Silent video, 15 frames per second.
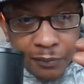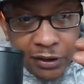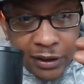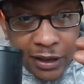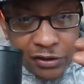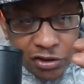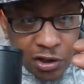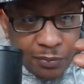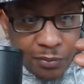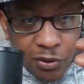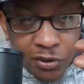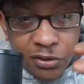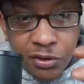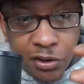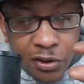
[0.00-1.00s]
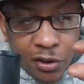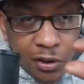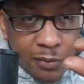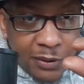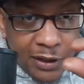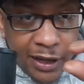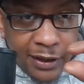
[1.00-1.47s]
He can't jump onto a
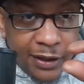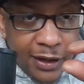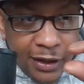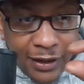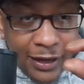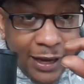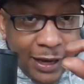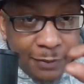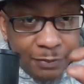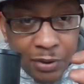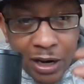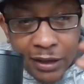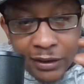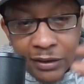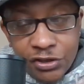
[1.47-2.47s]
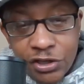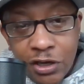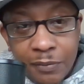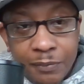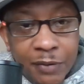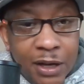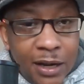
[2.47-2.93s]
curb. He like an ant probably can
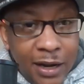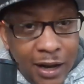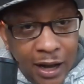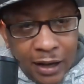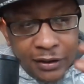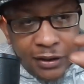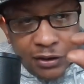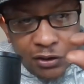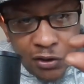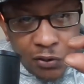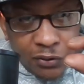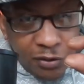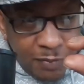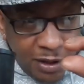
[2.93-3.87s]
jump higher than Jokic.